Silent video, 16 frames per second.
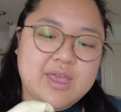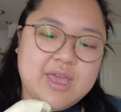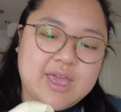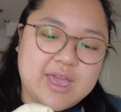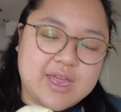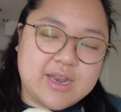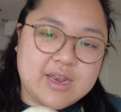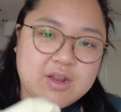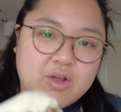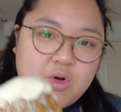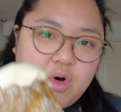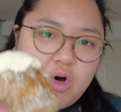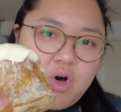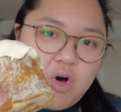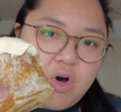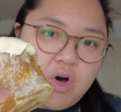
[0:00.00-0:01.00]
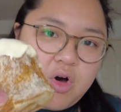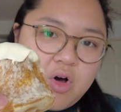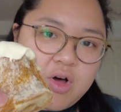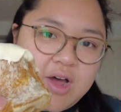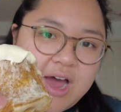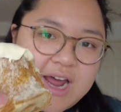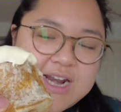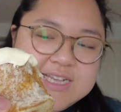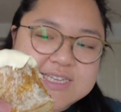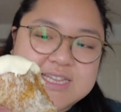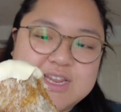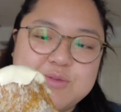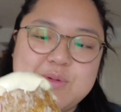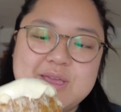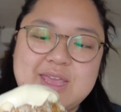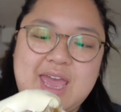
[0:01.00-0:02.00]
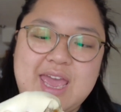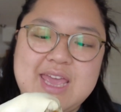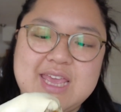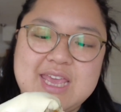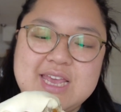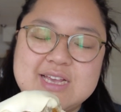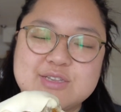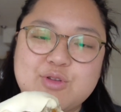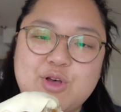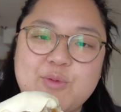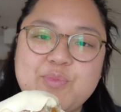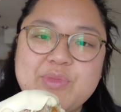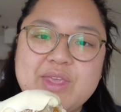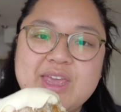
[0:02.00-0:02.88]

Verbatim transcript: in, oh, and it's a little bit cakey as well.